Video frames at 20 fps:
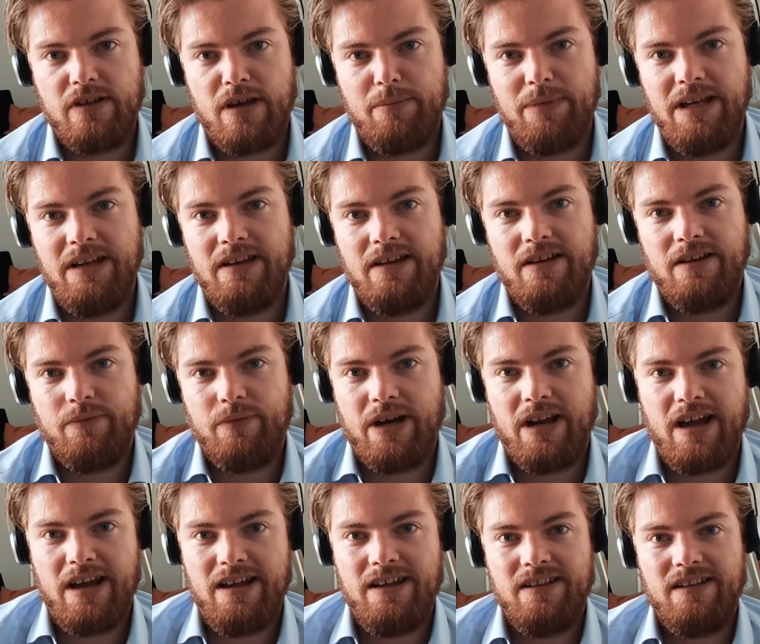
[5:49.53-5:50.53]
I mean, uh, when
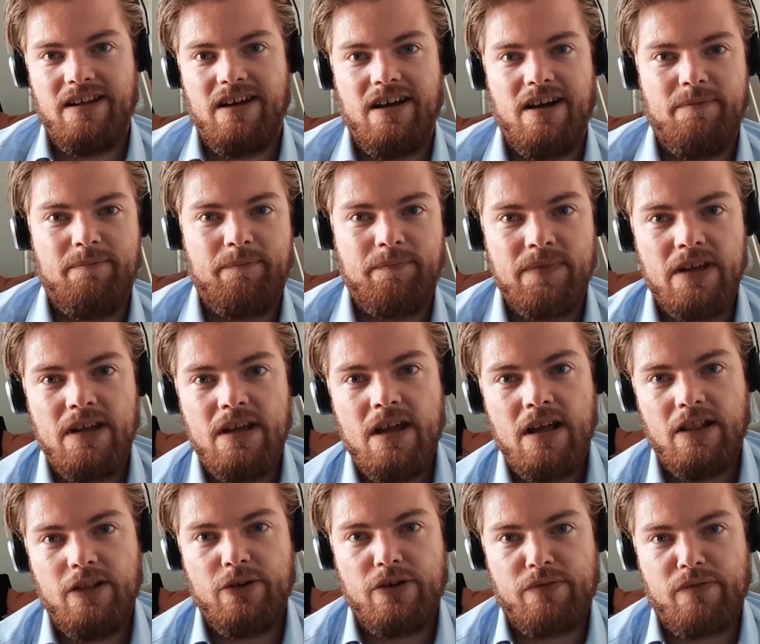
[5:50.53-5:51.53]
I um,
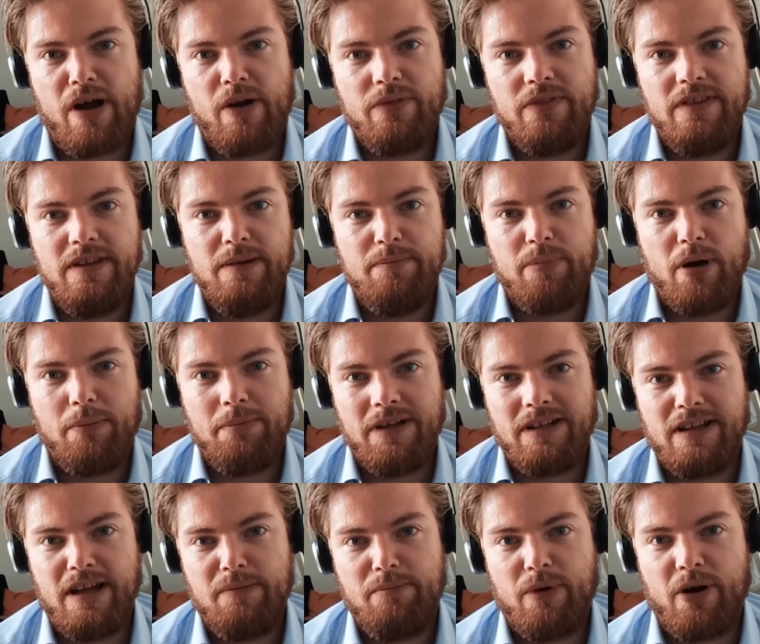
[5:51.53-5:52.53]
look around the public
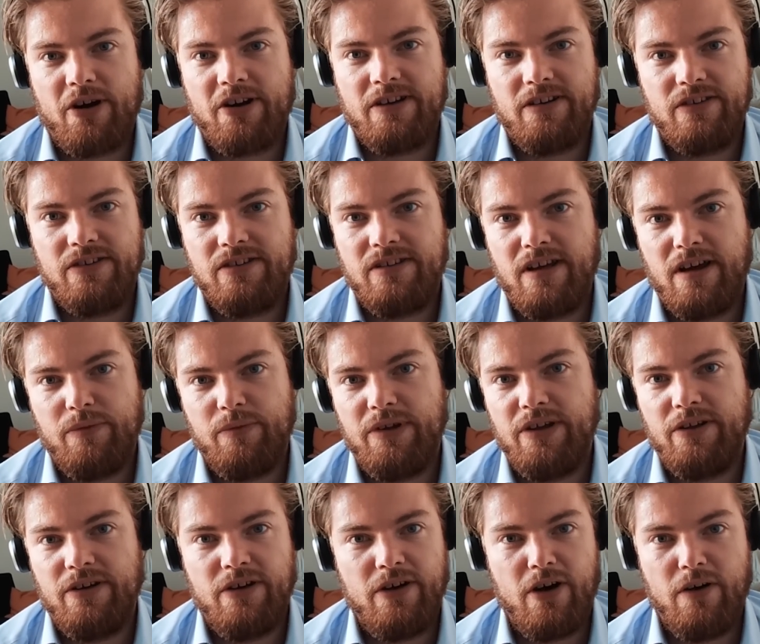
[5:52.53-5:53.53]
debt markets, uh,
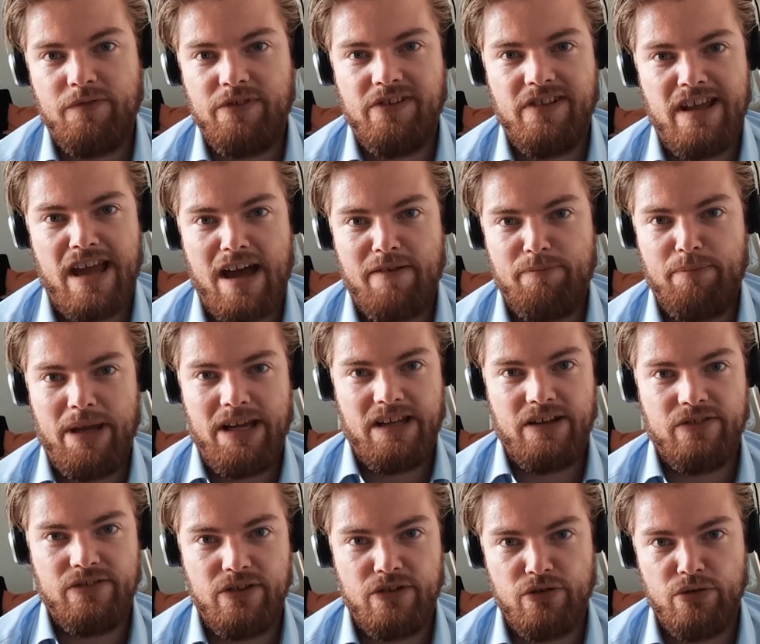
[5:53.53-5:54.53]
we obviously have big
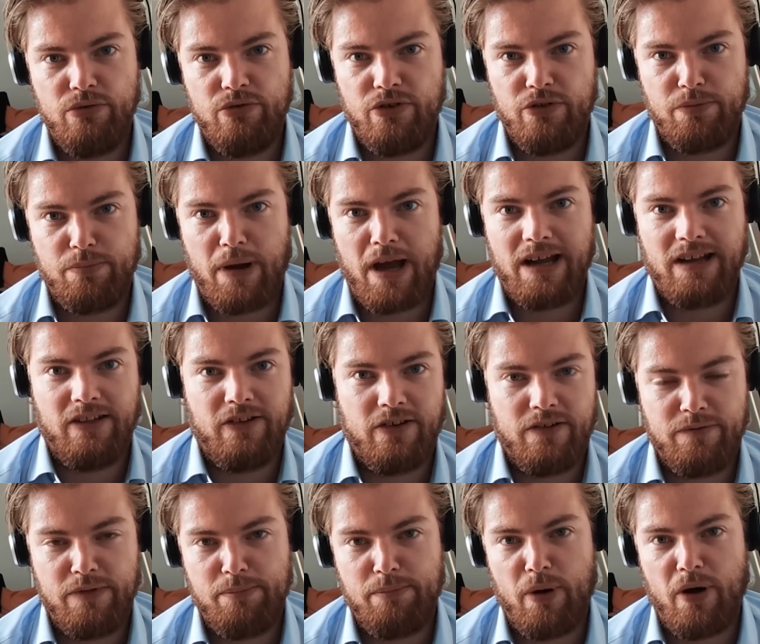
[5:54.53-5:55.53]
institutions buying a lot
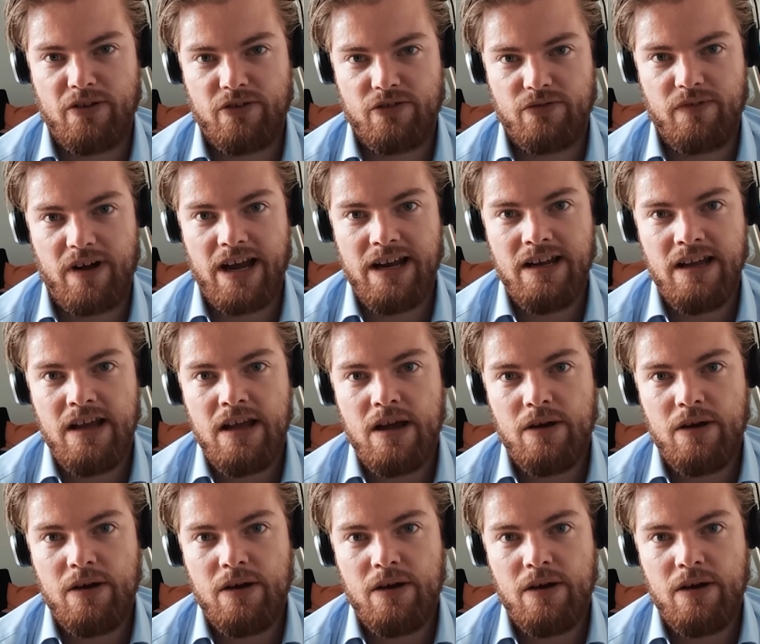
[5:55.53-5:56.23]
of the bonds, right?